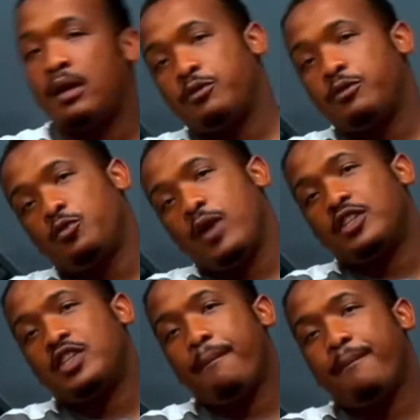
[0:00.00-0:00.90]
We are
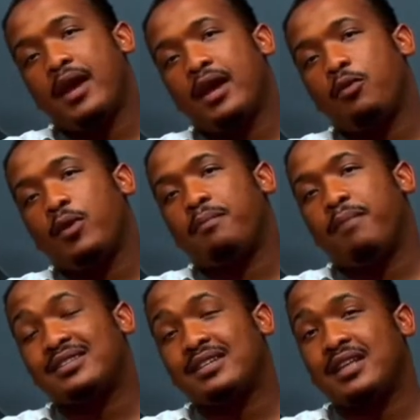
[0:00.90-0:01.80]
jumping in with
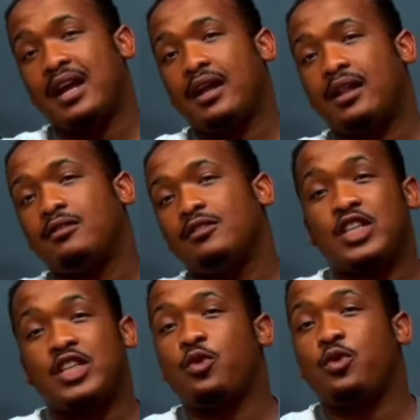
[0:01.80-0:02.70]
Pastor Sanel
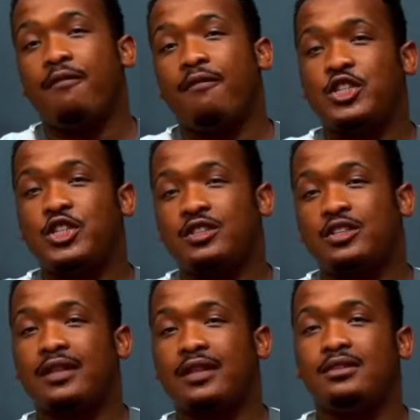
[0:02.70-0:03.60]
just to have a chit
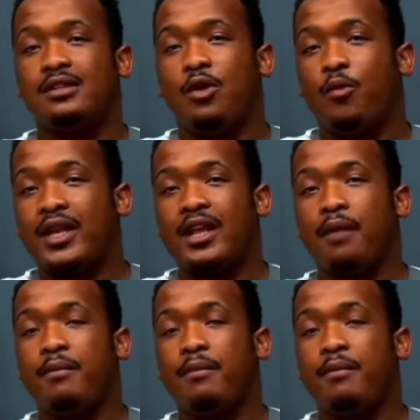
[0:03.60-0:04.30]
chat with him.